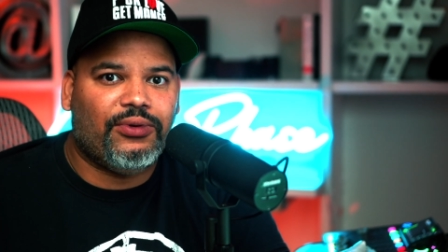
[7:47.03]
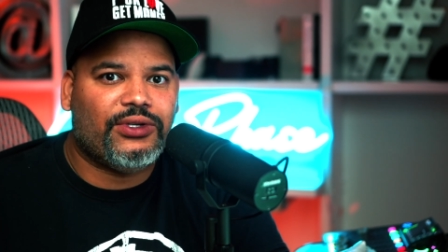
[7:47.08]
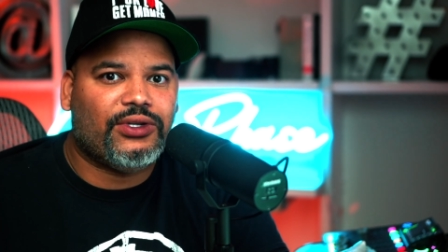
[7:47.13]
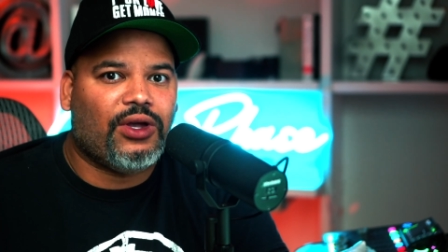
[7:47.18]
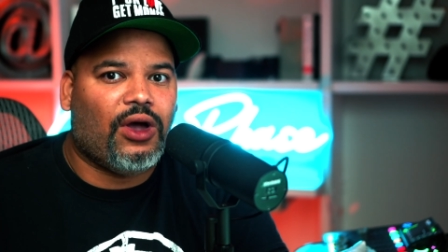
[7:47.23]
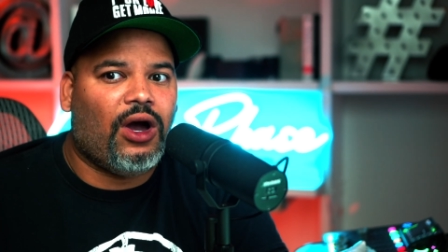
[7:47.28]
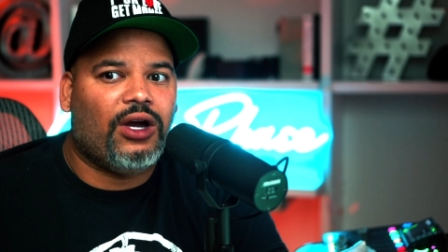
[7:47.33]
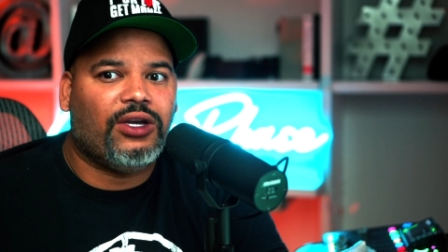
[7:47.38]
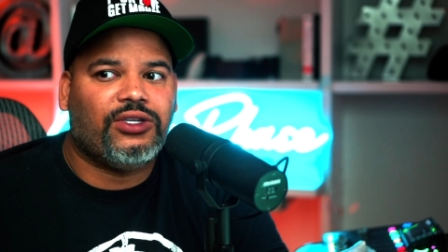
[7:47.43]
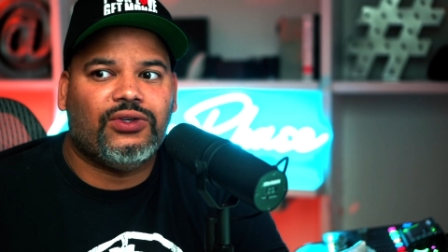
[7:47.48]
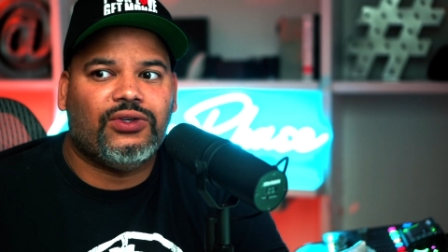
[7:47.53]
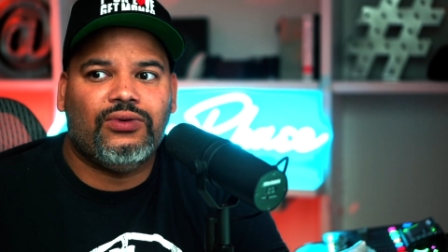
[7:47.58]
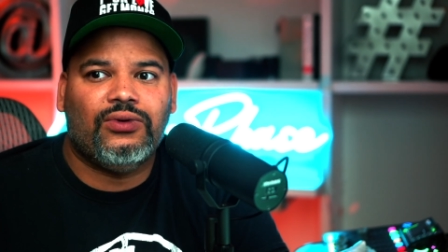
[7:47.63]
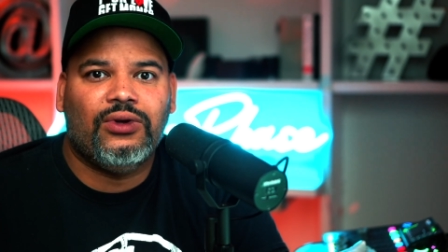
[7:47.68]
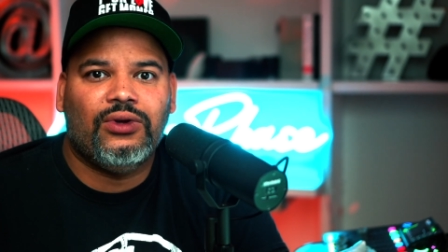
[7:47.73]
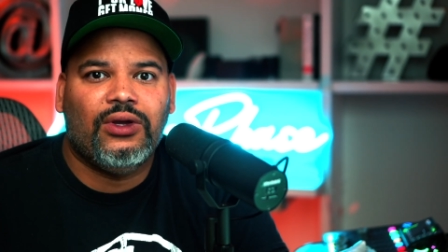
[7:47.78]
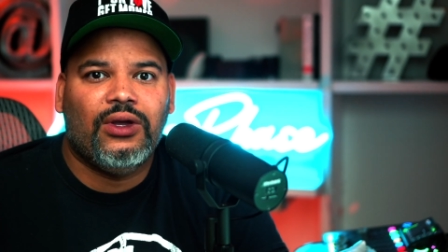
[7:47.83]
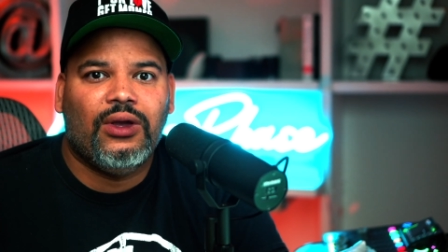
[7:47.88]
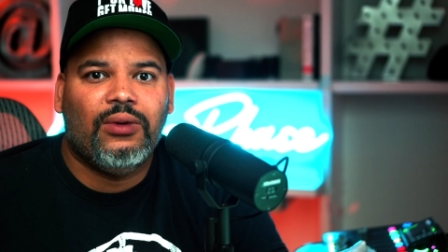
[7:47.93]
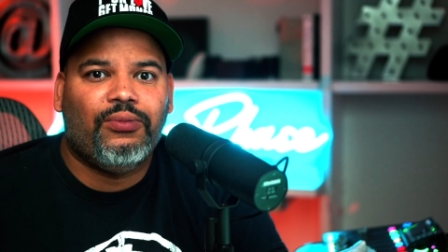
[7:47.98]
It's hard to
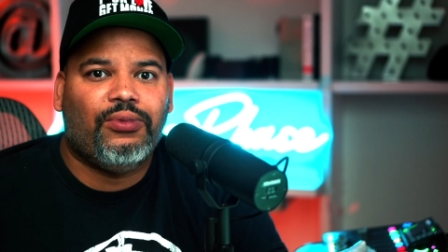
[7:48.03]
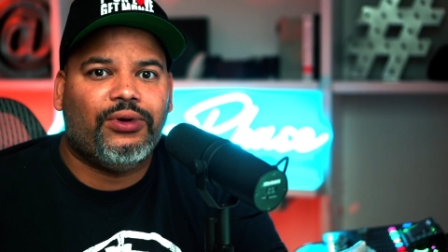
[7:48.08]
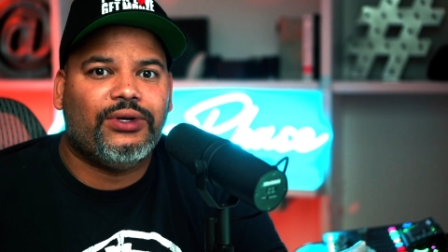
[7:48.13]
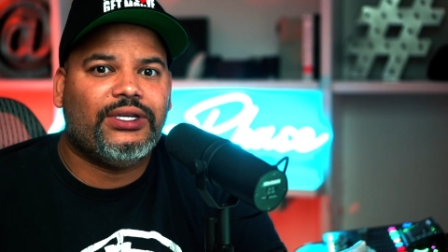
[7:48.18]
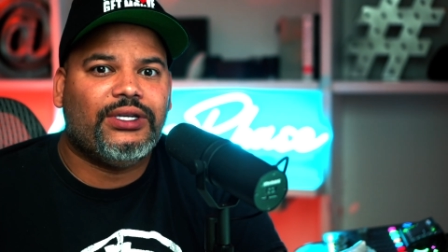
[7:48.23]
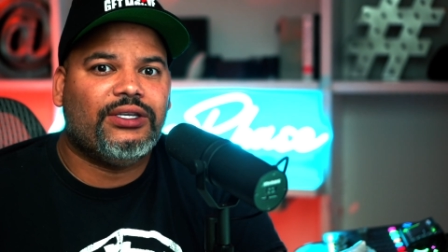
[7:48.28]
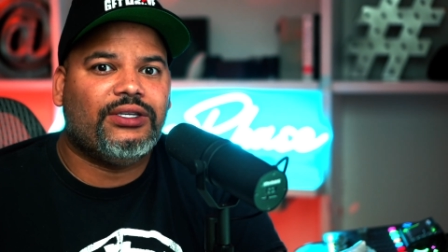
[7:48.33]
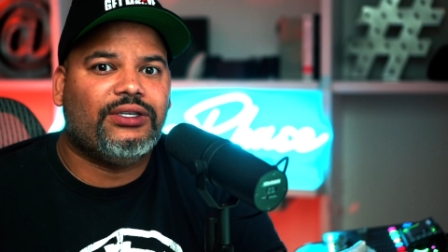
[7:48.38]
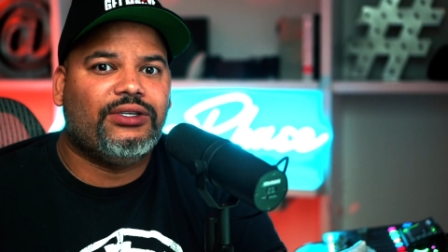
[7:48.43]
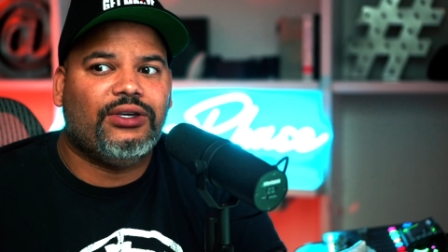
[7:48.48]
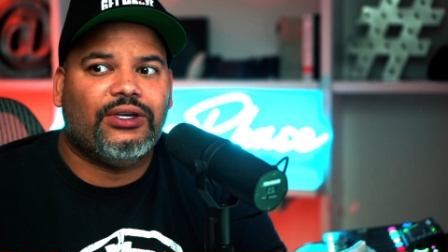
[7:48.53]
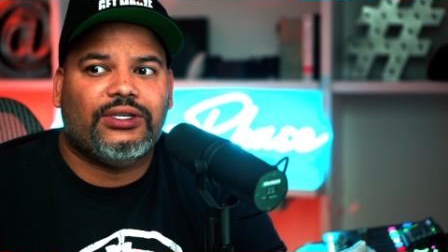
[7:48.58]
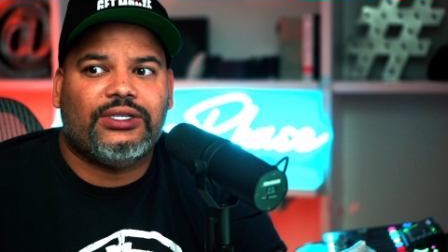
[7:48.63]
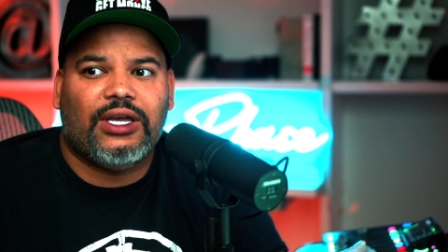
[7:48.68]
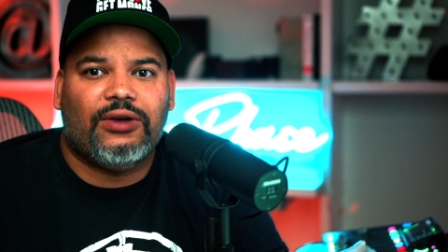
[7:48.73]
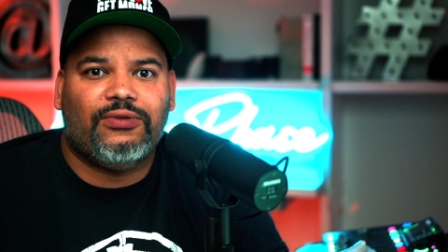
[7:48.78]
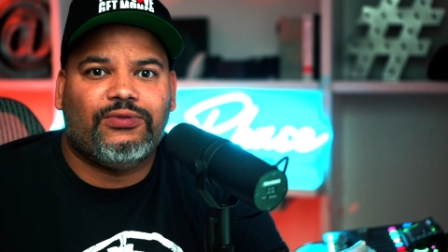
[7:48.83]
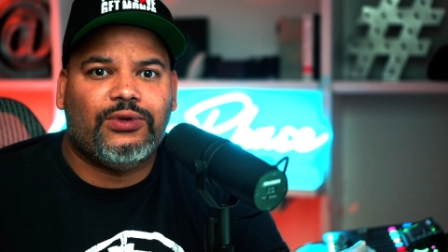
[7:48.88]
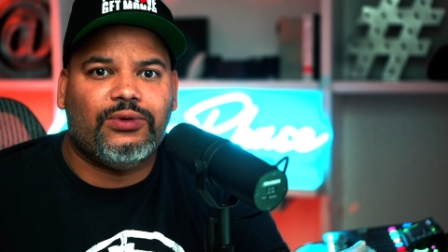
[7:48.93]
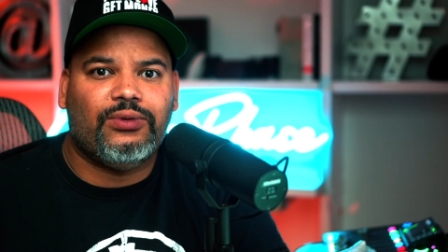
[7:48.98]
present
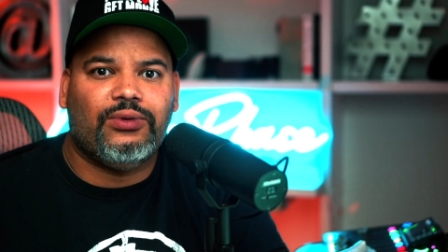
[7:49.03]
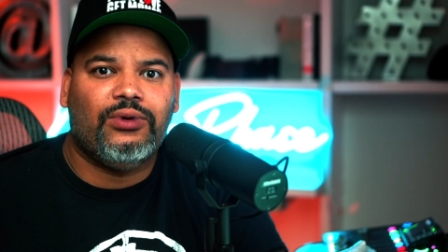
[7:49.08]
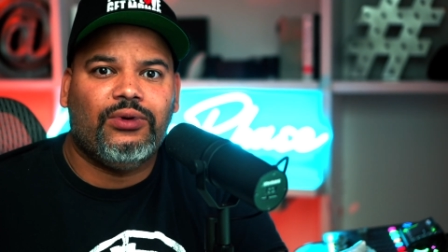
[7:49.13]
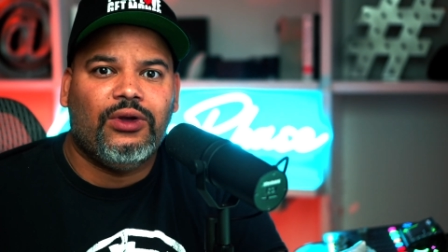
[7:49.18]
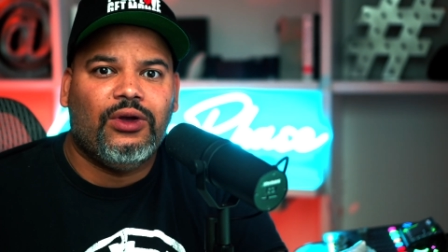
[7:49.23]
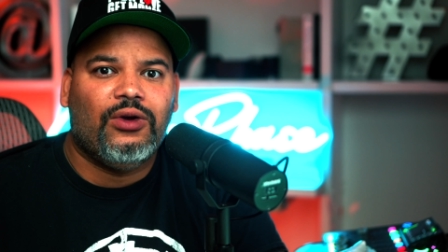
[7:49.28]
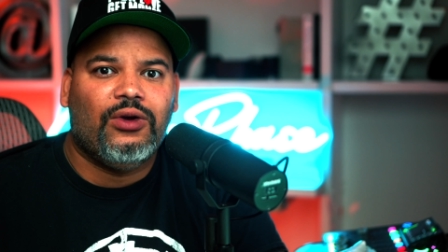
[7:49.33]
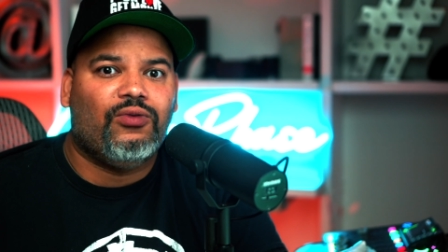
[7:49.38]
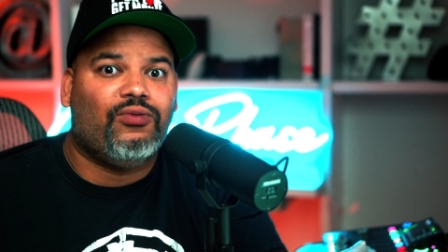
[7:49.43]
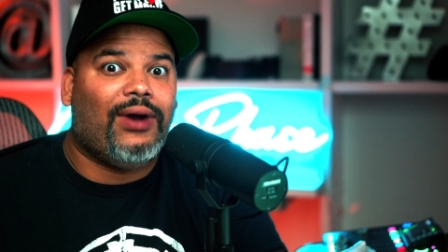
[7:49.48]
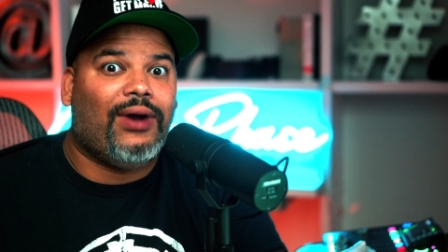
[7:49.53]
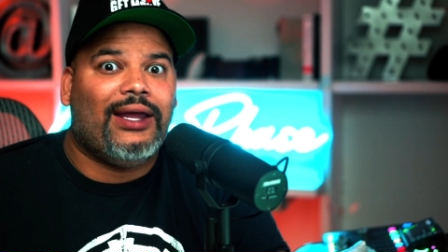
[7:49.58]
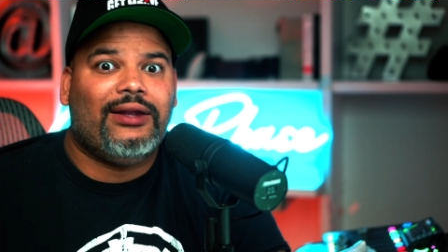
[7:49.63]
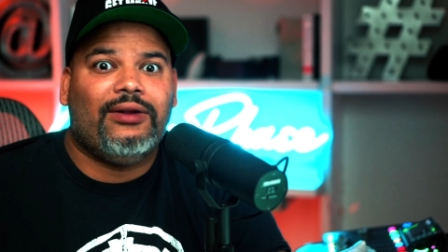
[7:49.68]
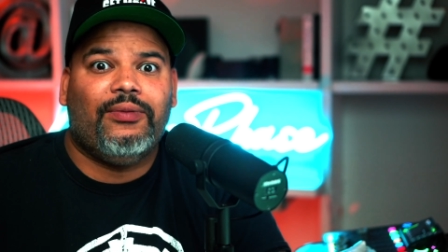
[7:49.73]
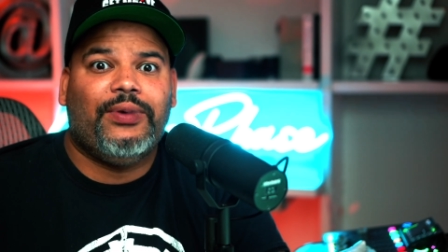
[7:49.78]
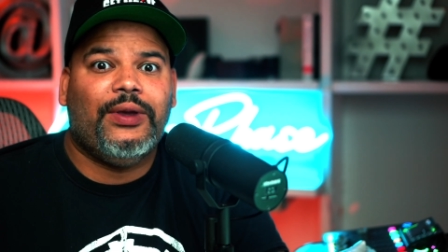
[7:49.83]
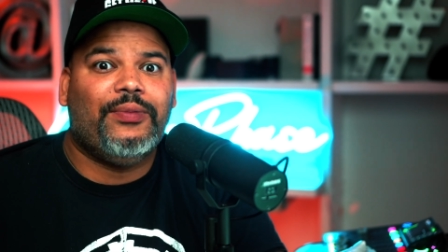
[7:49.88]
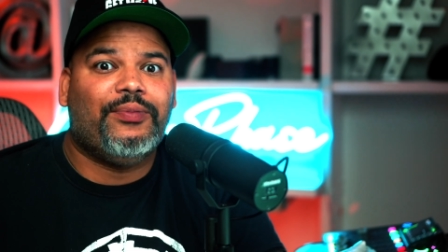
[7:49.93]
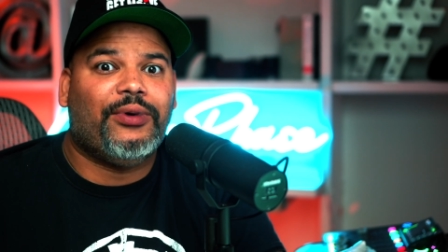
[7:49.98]
yourself to
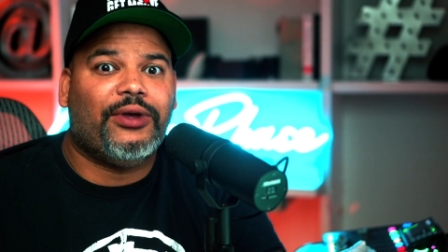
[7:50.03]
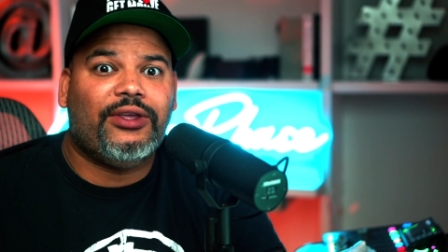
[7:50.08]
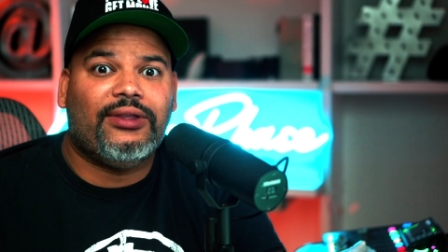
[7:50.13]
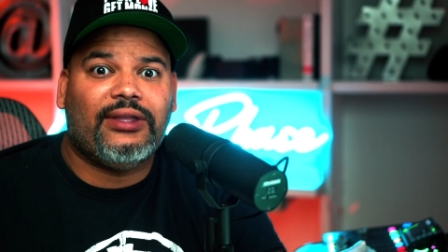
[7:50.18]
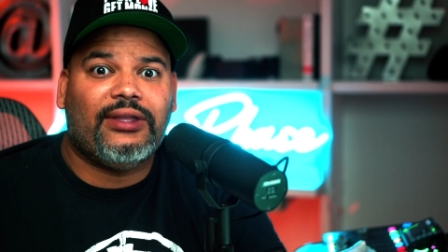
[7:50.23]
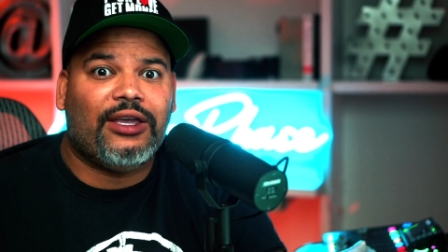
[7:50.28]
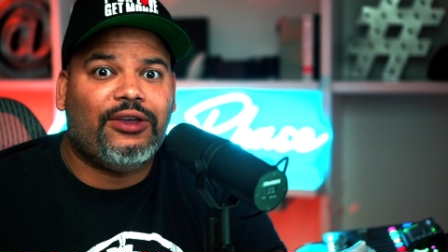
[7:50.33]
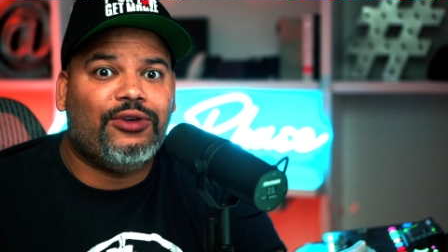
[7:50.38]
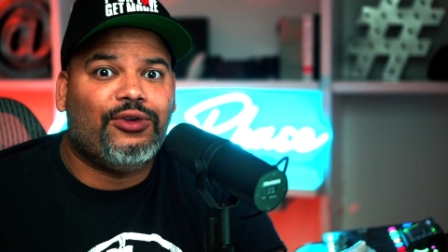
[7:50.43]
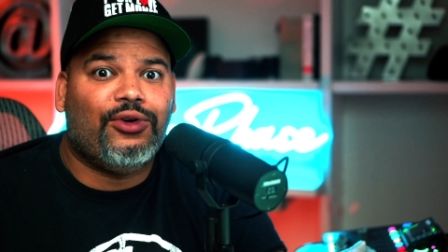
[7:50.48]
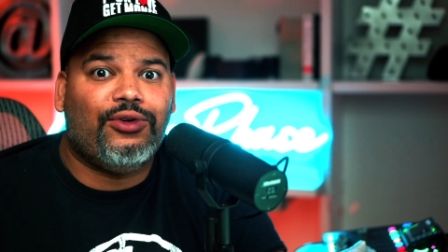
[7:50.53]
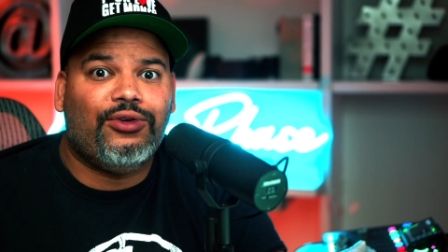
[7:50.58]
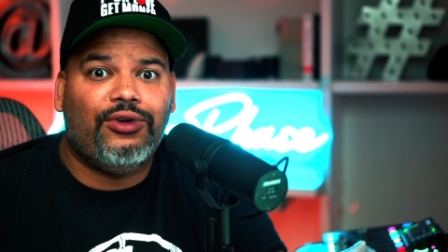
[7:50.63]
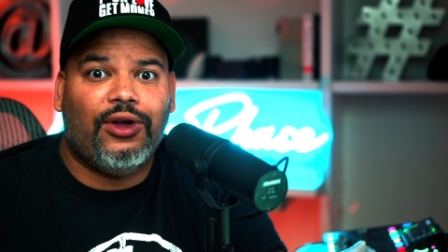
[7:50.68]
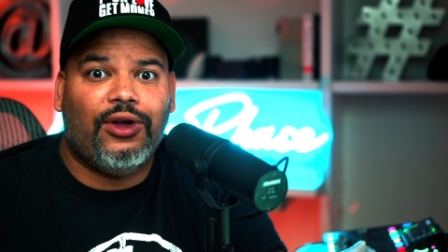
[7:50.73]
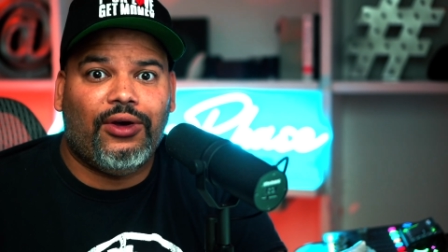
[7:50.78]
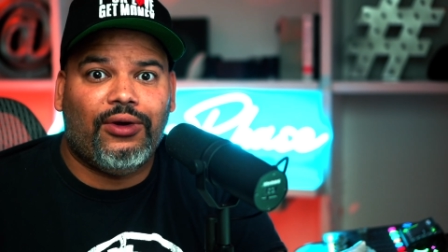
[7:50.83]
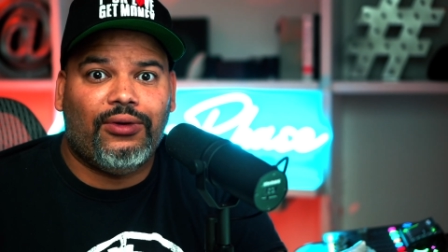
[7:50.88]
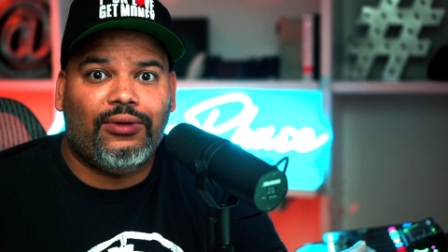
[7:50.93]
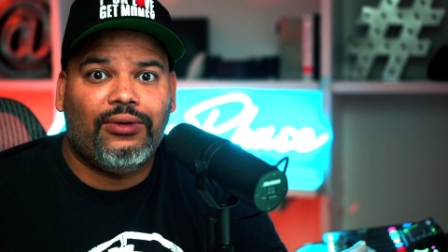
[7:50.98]
random people that you don't
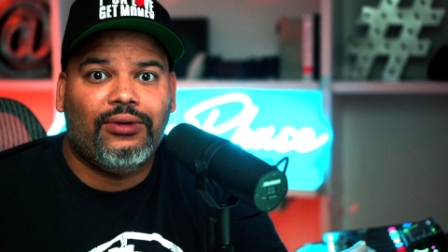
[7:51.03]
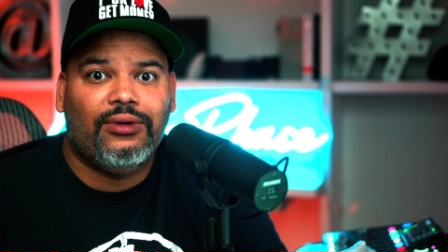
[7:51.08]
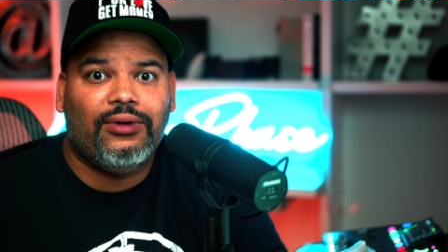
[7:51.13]
know.